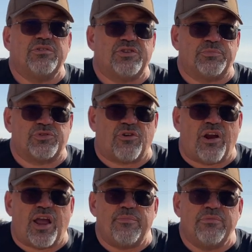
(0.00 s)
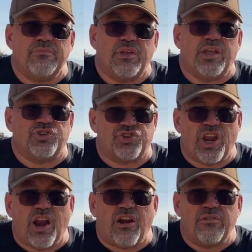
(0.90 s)
subscribe, and
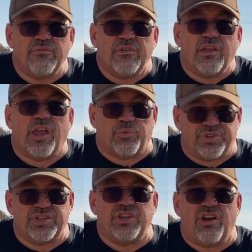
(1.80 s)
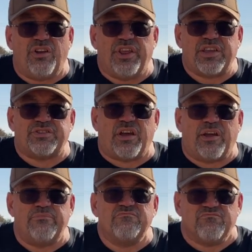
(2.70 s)
share, and we'll see you all next
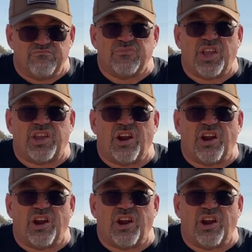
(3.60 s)
time. Take